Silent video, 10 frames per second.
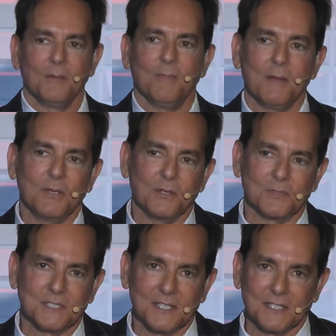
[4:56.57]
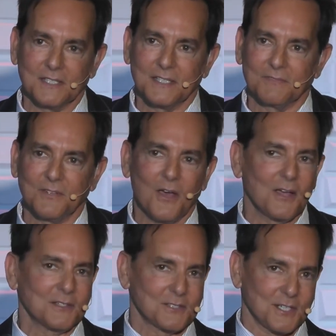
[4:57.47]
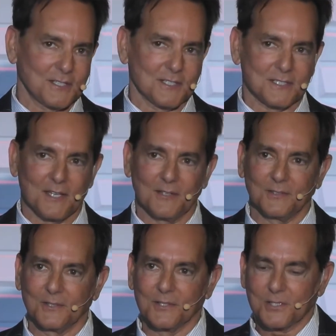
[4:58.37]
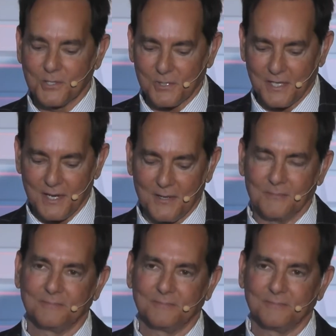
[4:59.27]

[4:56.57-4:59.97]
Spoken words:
Maybe you've seen it. If not, check this out. They're going to show it now.